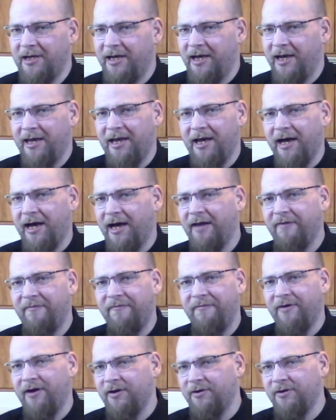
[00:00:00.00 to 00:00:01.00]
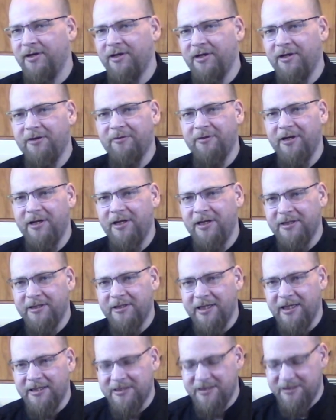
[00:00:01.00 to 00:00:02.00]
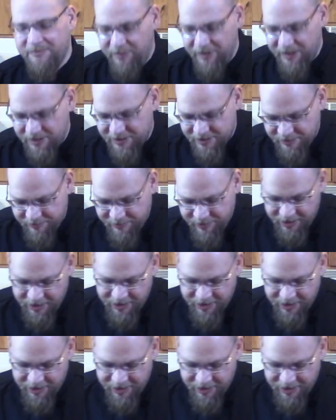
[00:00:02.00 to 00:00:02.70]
And I found an ingredient that speaks to me.